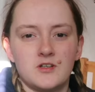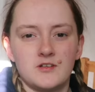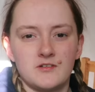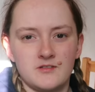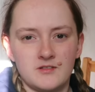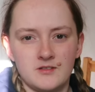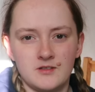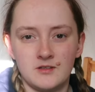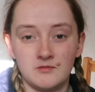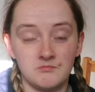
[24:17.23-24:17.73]

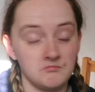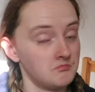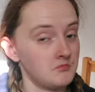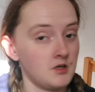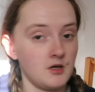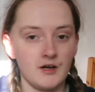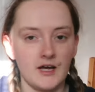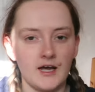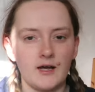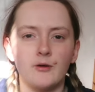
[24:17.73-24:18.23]

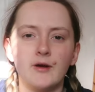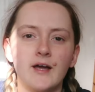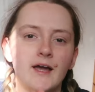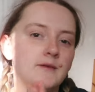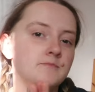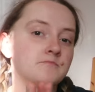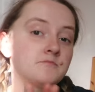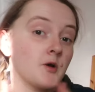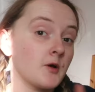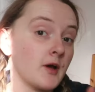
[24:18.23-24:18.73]
Okay,
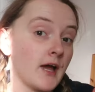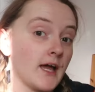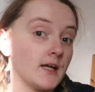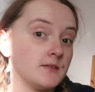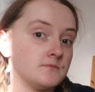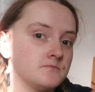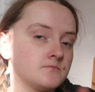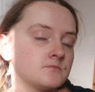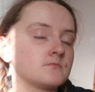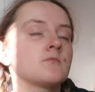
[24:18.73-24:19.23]
okay, okay.
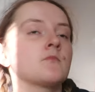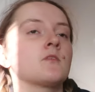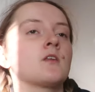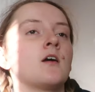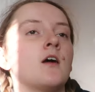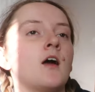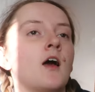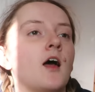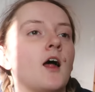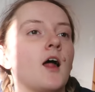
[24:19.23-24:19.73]

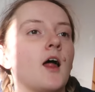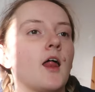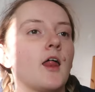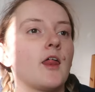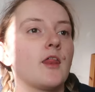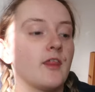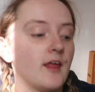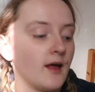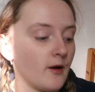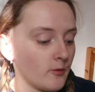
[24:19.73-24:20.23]

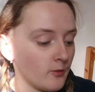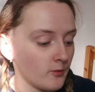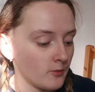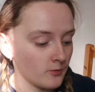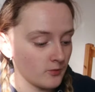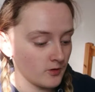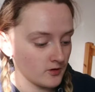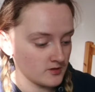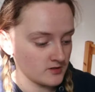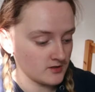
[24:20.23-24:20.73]
That
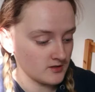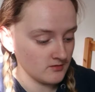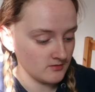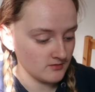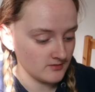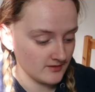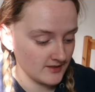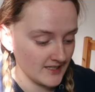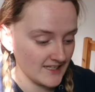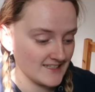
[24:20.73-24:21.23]

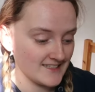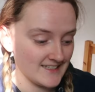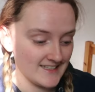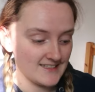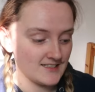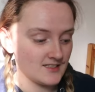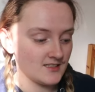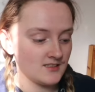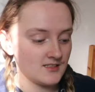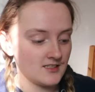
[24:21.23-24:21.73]
wasn't, this
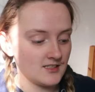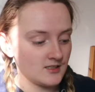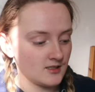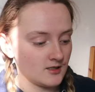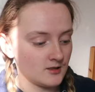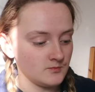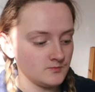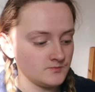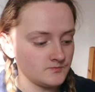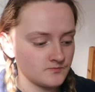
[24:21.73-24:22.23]
isn't, you
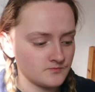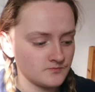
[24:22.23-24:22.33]
know,